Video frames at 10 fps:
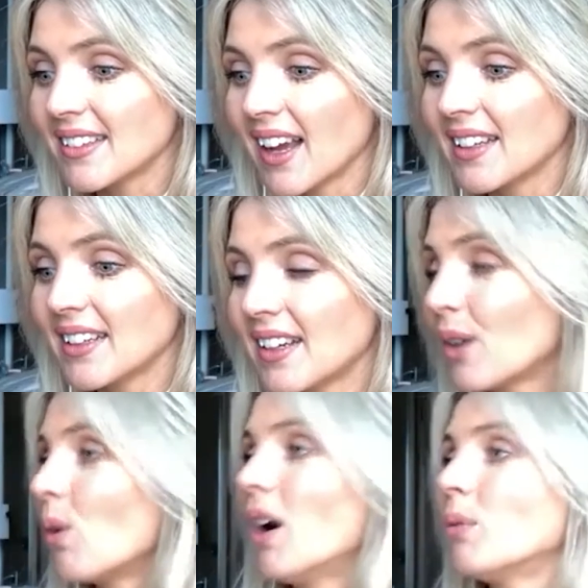like, you know
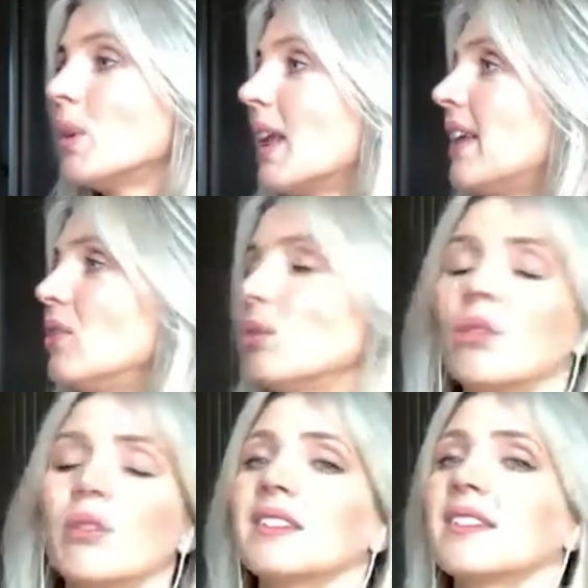what? We'll undo
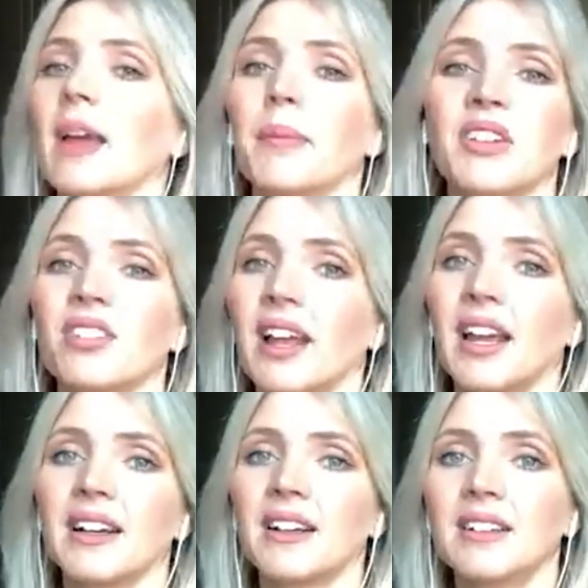all this damage
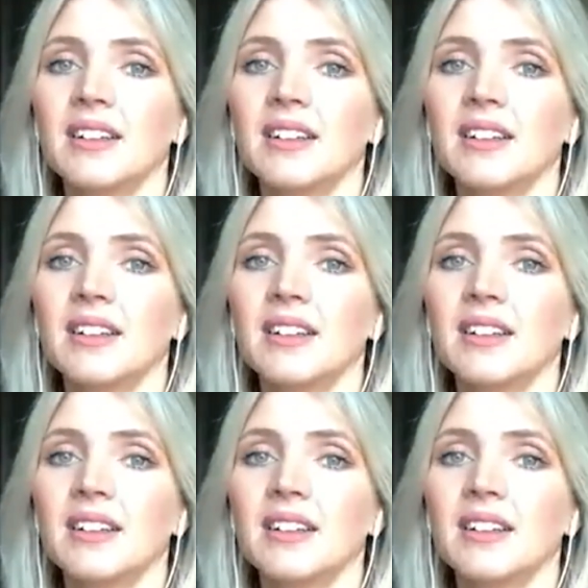later.